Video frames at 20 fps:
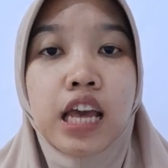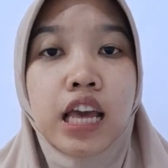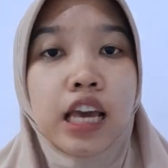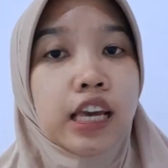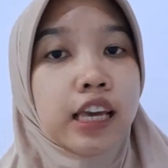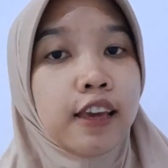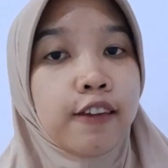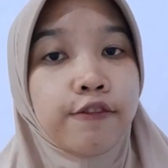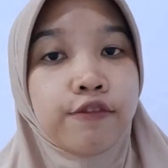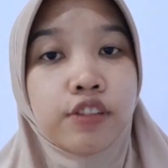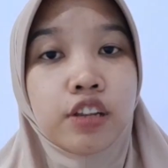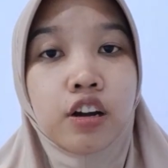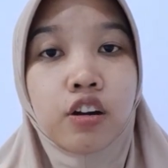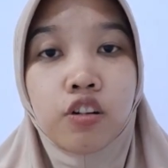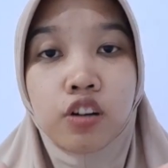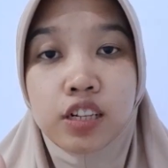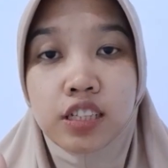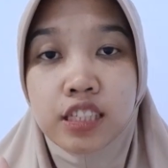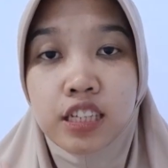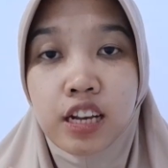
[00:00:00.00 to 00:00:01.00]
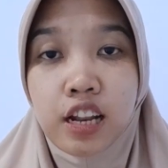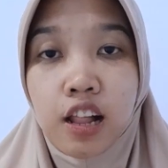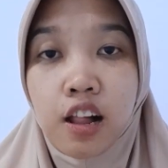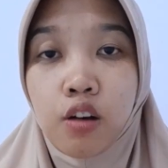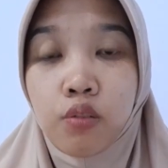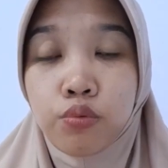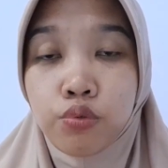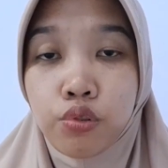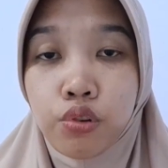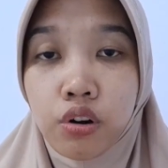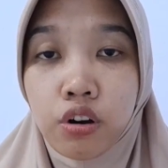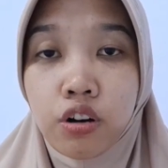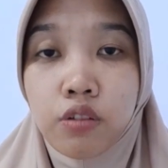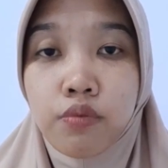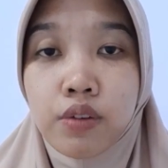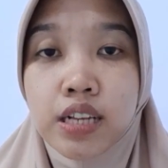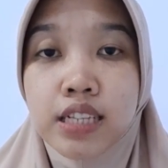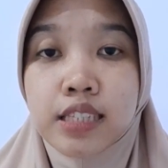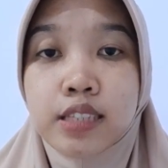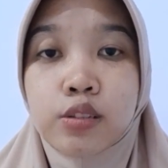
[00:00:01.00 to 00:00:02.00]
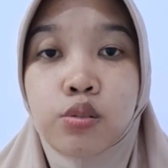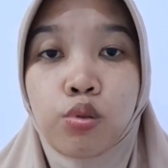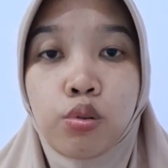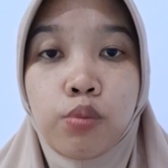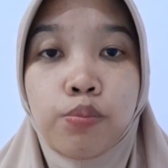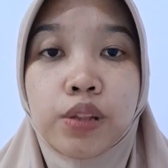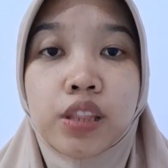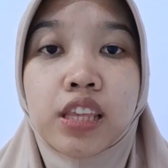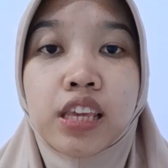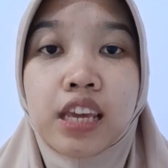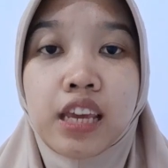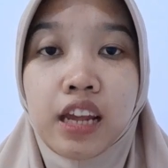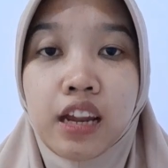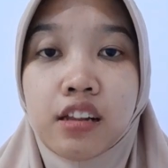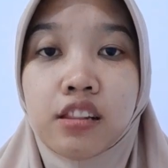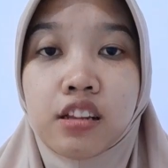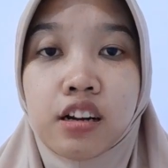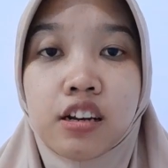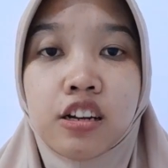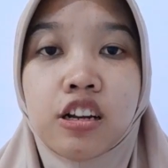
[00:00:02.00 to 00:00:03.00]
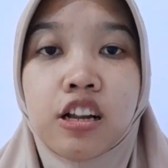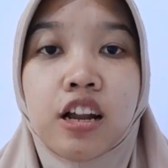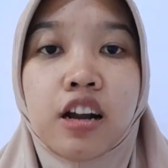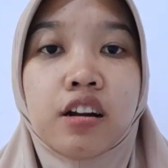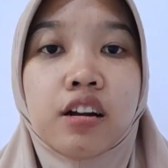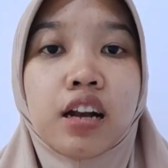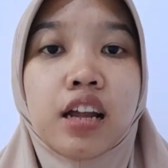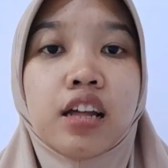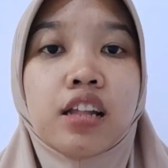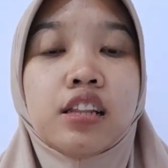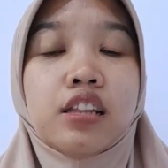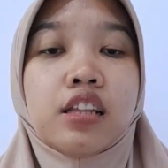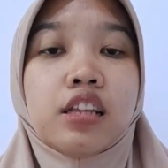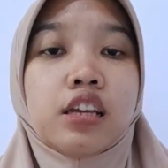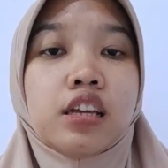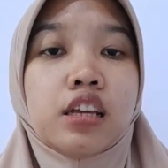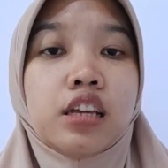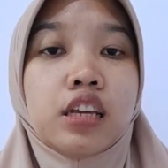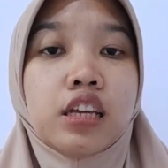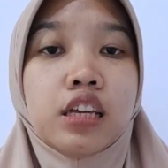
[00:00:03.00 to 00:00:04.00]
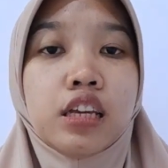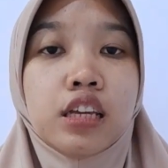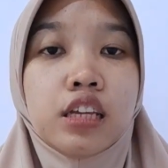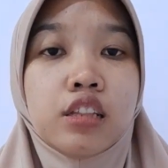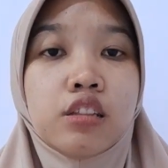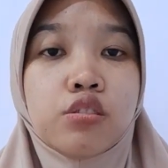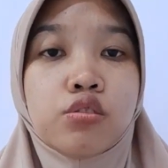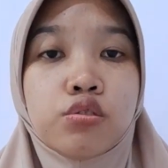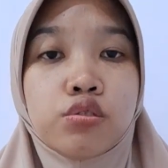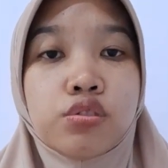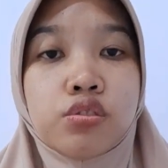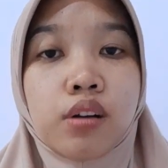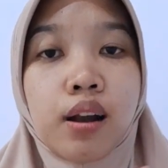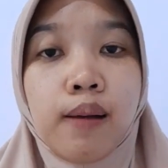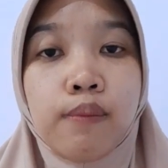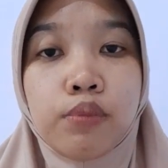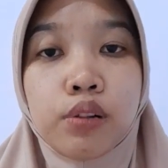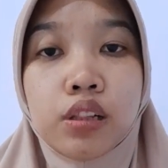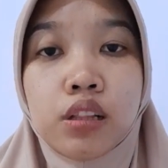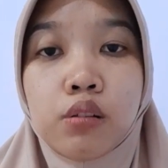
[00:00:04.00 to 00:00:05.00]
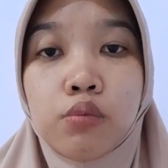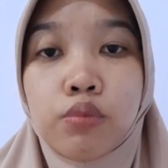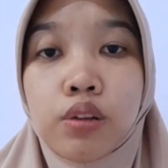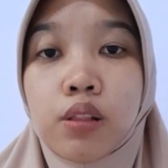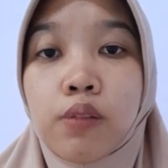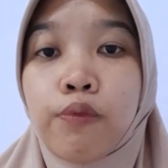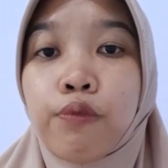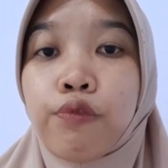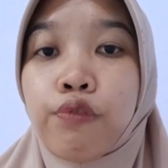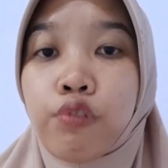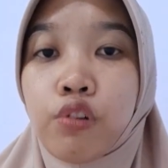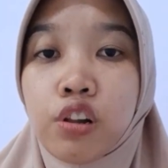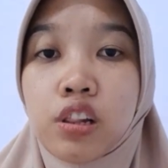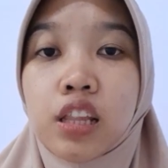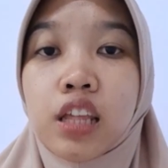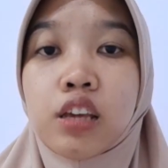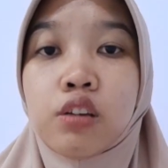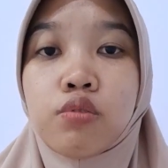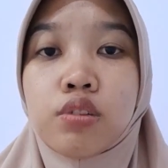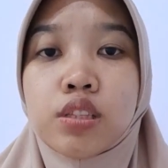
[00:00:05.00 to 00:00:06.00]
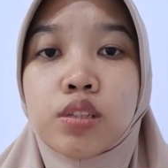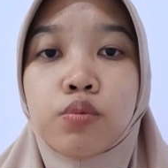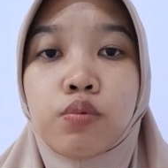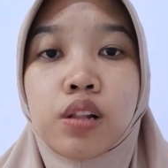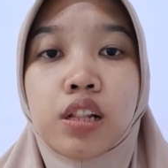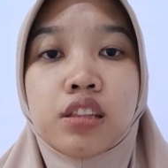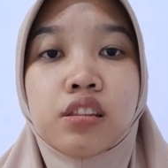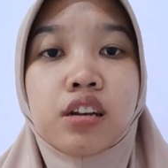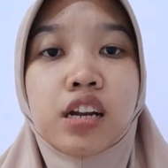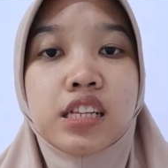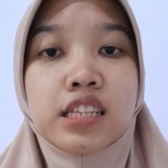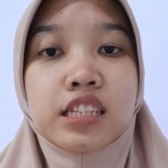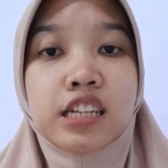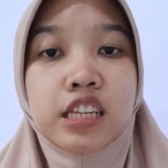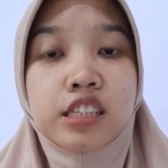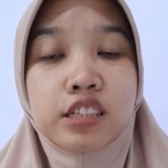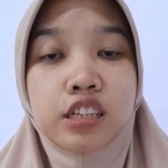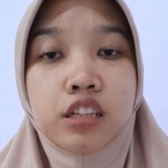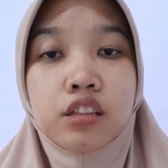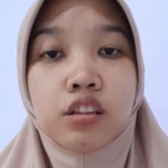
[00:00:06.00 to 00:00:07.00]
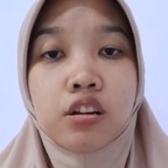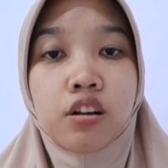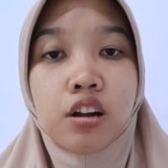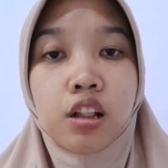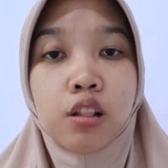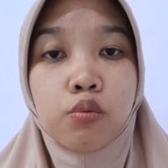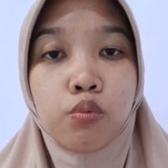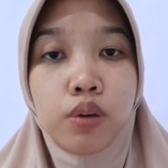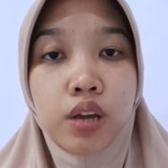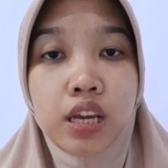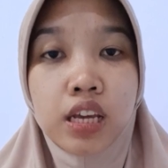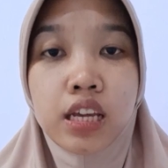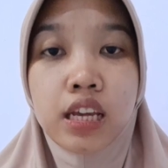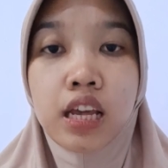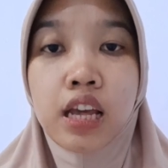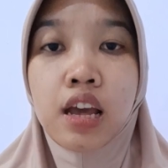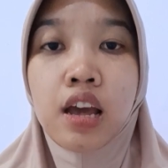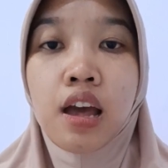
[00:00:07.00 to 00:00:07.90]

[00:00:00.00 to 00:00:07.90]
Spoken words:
if the original author was Robert Kendall, ran into trouble with full language while translating the railway.